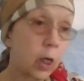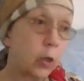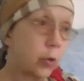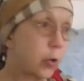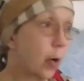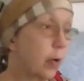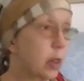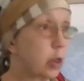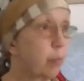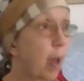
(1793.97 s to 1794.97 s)
You don't
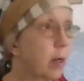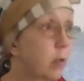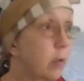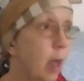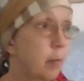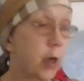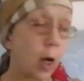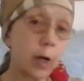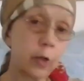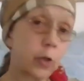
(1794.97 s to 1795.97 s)
expect them to
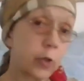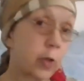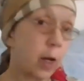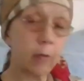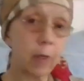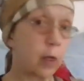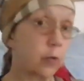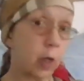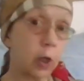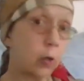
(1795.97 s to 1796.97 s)
understand things
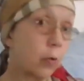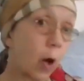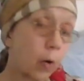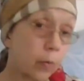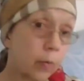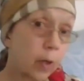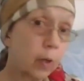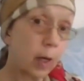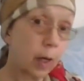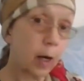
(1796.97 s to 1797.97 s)
that you don't
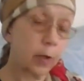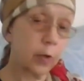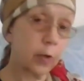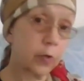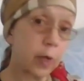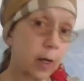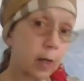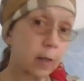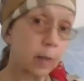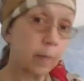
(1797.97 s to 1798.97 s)

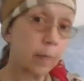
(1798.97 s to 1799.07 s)
understand.